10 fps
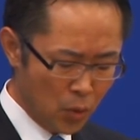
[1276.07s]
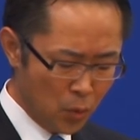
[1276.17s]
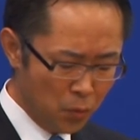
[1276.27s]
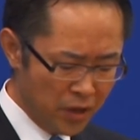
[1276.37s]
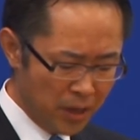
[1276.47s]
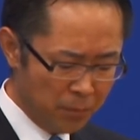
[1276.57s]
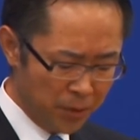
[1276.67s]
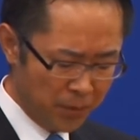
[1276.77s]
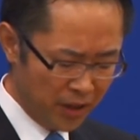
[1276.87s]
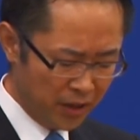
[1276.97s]
we are
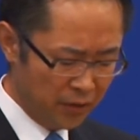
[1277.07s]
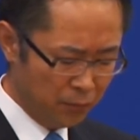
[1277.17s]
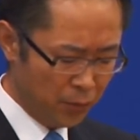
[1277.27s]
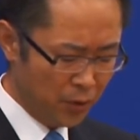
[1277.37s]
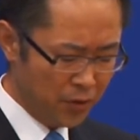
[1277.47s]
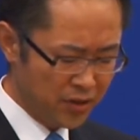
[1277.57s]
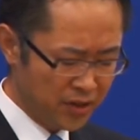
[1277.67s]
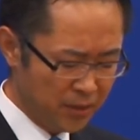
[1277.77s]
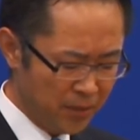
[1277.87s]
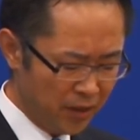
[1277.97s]
preparing for the
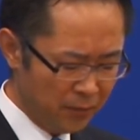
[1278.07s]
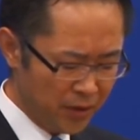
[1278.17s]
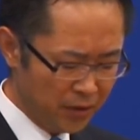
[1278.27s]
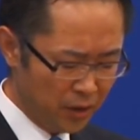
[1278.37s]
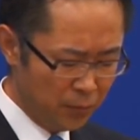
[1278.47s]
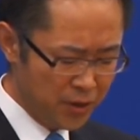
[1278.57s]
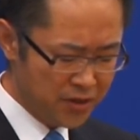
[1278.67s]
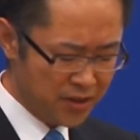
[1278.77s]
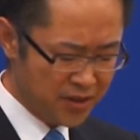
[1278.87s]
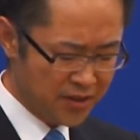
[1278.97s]
development of
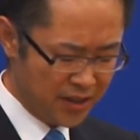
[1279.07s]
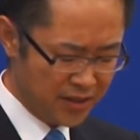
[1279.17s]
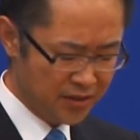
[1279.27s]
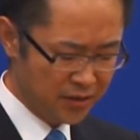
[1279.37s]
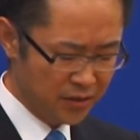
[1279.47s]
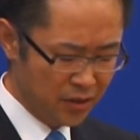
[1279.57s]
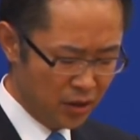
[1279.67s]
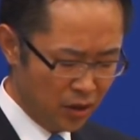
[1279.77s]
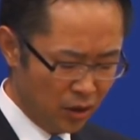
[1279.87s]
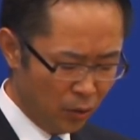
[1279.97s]
research sites
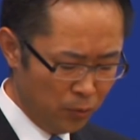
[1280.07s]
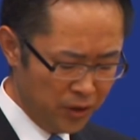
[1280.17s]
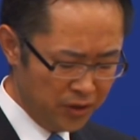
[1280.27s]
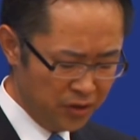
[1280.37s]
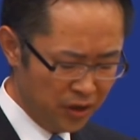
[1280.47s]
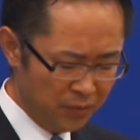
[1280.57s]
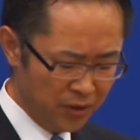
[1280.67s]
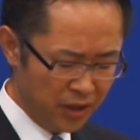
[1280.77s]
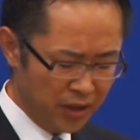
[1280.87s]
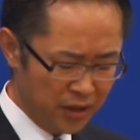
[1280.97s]
on renewable
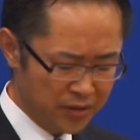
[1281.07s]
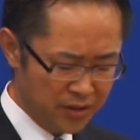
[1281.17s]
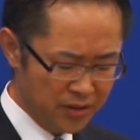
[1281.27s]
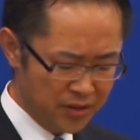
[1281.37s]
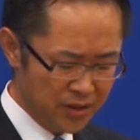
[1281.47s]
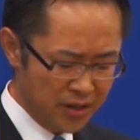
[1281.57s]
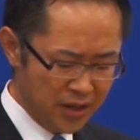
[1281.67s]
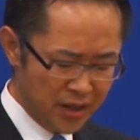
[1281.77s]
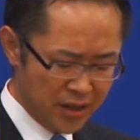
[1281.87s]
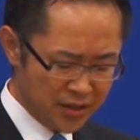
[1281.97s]
energy,
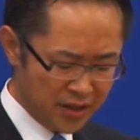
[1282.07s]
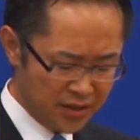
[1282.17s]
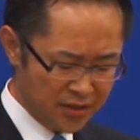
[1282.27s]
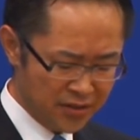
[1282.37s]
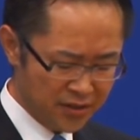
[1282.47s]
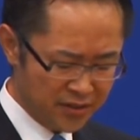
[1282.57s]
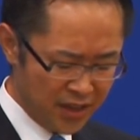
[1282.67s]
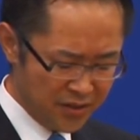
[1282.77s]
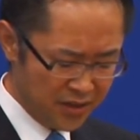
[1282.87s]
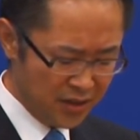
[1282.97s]
such as the
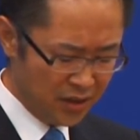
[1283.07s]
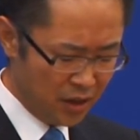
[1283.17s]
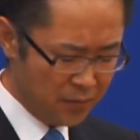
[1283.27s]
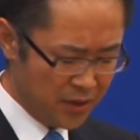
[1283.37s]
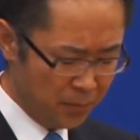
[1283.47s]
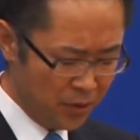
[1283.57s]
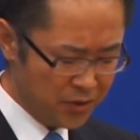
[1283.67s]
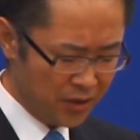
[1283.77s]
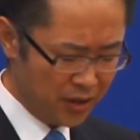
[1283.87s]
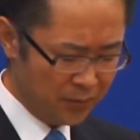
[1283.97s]
testing of the
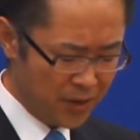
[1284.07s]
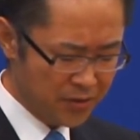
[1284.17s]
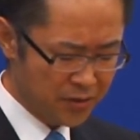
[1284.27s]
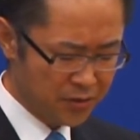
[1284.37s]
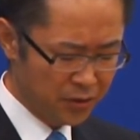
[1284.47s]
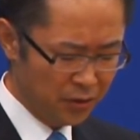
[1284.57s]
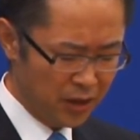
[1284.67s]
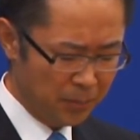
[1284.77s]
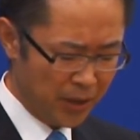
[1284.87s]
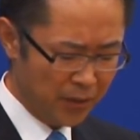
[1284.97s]
most advanced
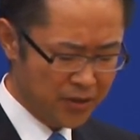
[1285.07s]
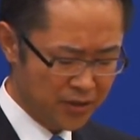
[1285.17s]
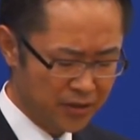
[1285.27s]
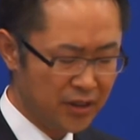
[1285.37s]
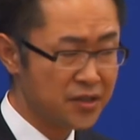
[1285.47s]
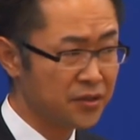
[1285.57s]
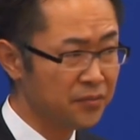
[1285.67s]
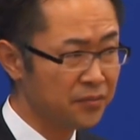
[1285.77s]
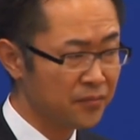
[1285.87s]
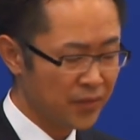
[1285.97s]
solar power
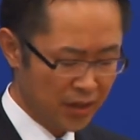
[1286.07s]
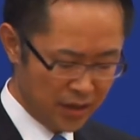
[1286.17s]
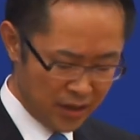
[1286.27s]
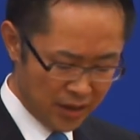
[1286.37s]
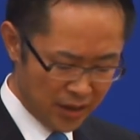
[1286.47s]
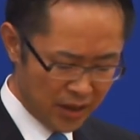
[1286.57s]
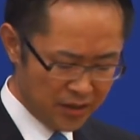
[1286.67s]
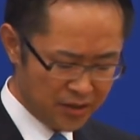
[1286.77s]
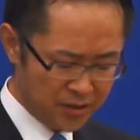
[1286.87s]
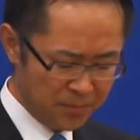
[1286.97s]
generation
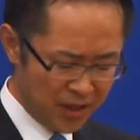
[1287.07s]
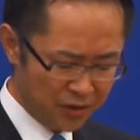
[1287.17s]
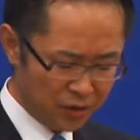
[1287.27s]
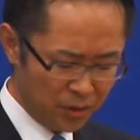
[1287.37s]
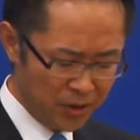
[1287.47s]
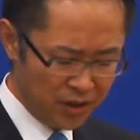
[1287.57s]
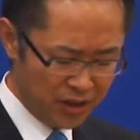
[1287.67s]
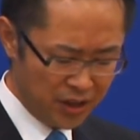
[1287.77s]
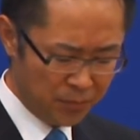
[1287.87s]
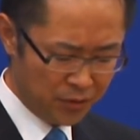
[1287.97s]
and smart
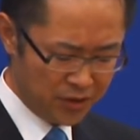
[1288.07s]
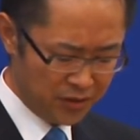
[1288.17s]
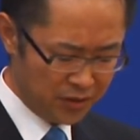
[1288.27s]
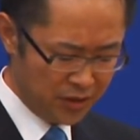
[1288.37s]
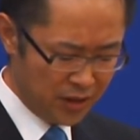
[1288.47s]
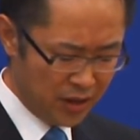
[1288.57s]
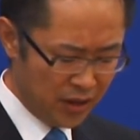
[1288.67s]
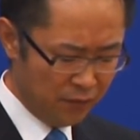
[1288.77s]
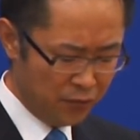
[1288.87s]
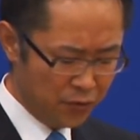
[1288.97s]
community project
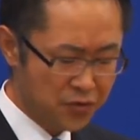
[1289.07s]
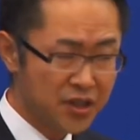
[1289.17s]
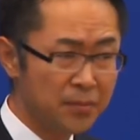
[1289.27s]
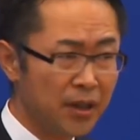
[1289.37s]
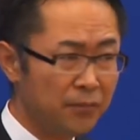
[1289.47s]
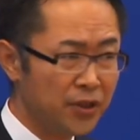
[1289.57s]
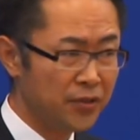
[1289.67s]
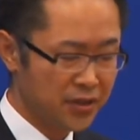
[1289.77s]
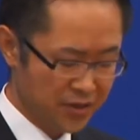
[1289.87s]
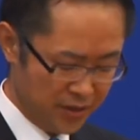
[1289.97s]
in Fukushima
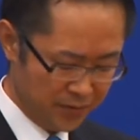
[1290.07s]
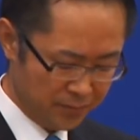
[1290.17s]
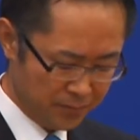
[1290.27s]
Prefecture.